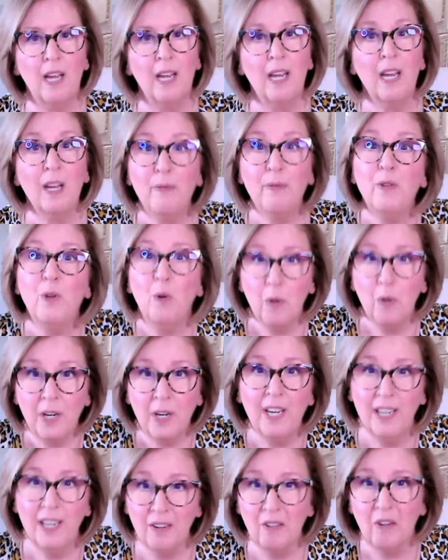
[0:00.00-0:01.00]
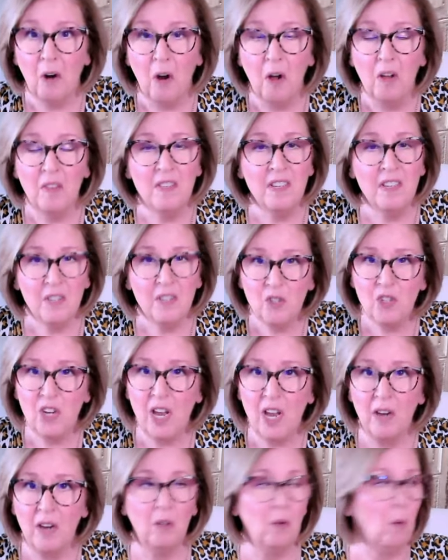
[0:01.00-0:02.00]
If you're here on this
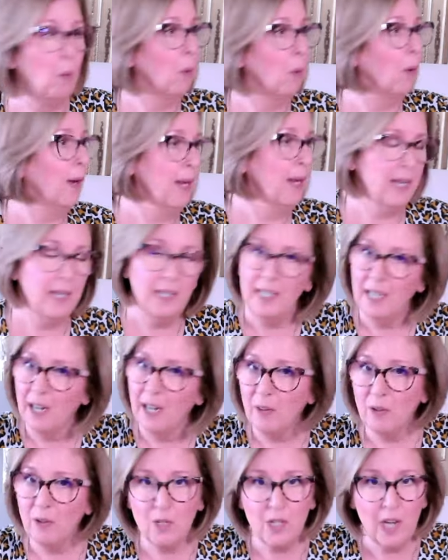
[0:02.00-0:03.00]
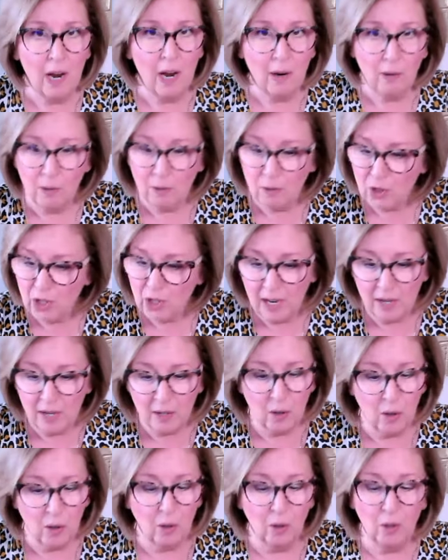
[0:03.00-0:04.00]
channel or any other tarot
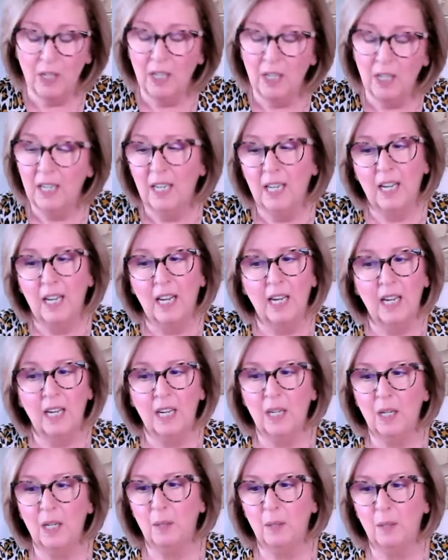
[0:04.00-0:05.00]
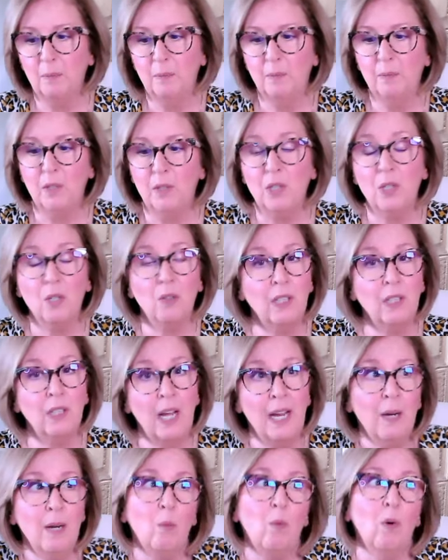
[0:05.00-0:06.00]
channel, um, you're a
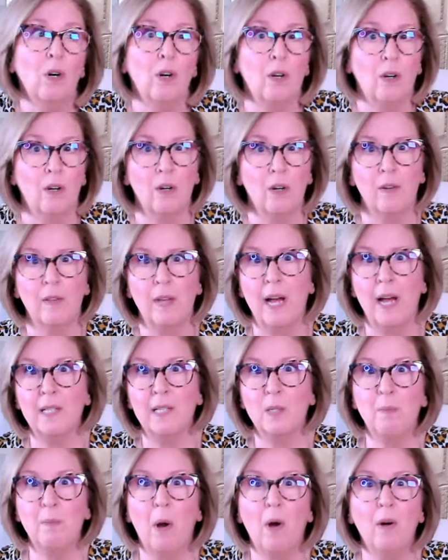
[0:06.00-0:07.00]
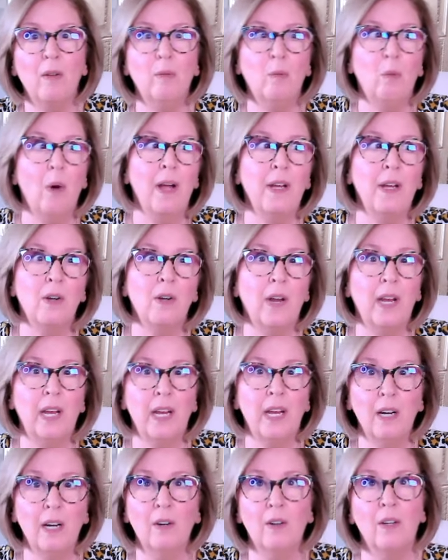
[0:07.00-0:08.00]
light worker. That's part of why you're
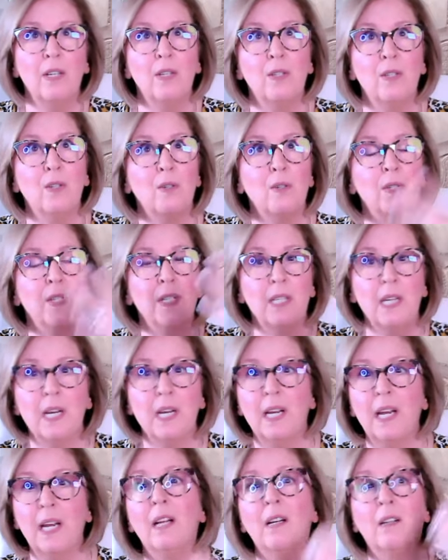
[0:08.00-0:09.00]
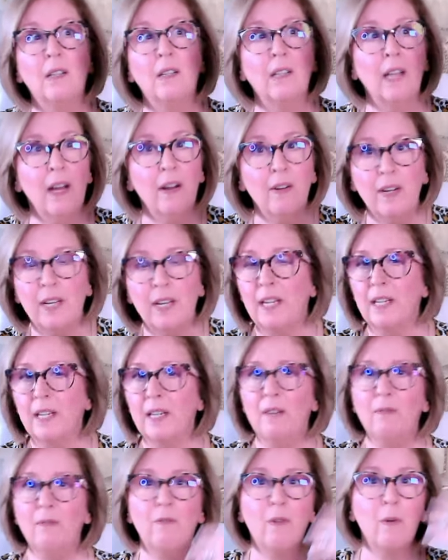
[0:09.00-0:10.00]
here is you're seeking clarity and
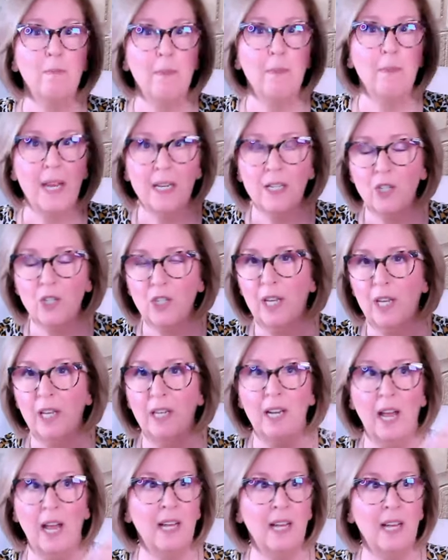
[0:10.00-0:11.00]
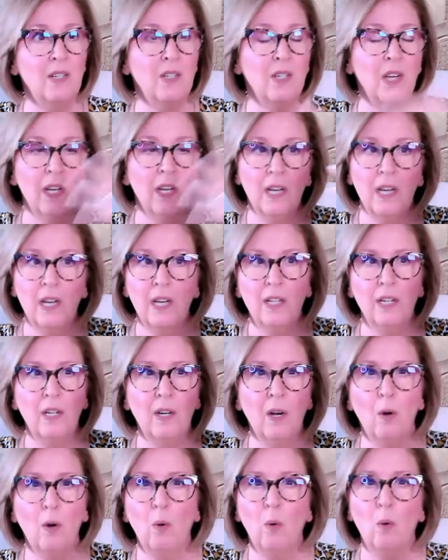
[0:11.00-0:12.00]
information and, you
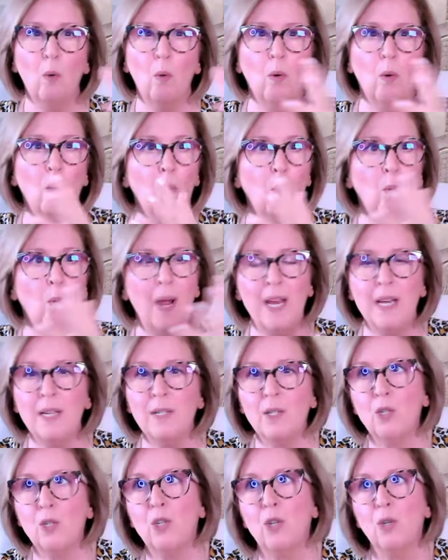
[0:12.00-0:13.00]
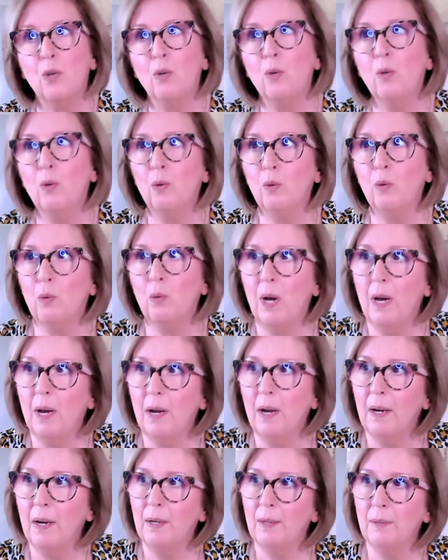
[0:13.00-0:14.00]
know, ways to
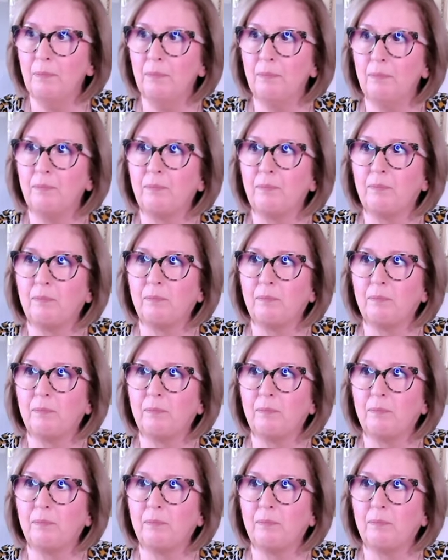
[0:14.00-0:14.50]
um,